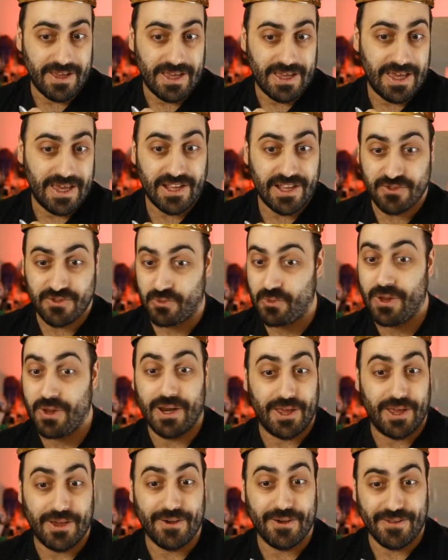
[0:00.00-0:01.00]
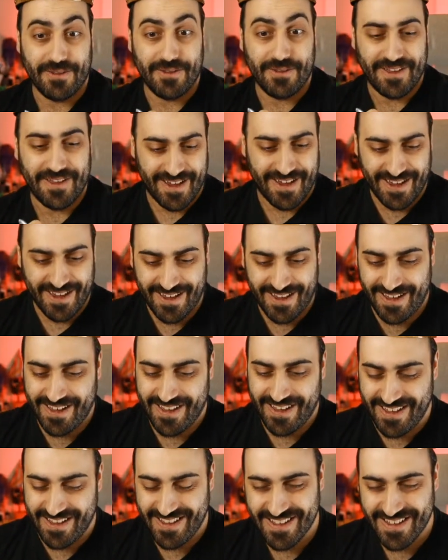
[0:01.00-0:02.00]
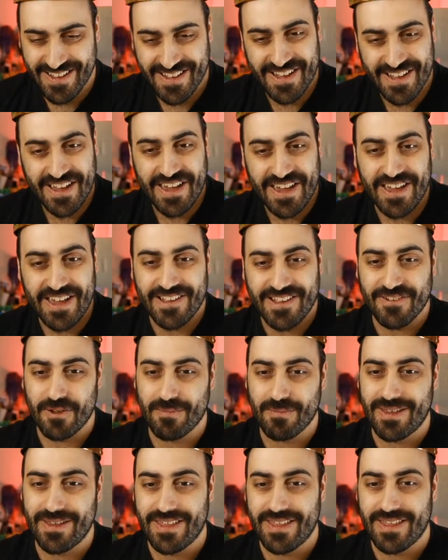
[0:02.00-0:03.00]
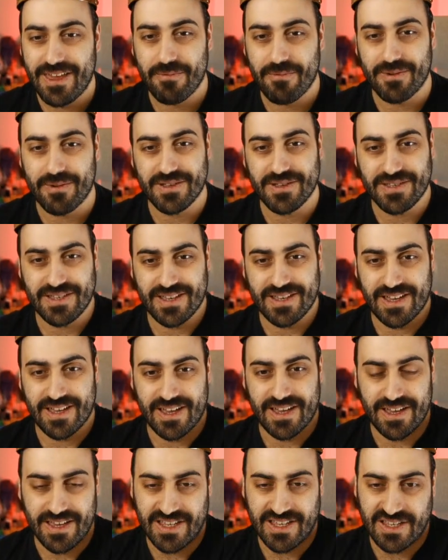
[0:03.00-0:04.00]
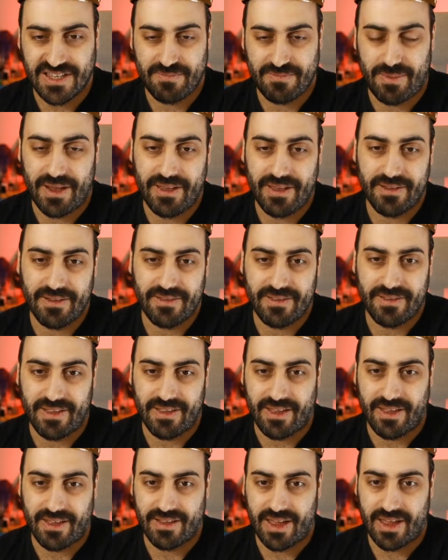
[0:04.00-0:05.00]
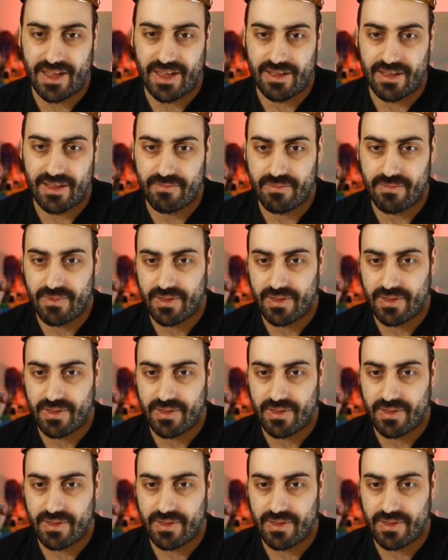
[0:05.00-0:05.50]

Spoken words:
It's really good. He told me he was inspired, that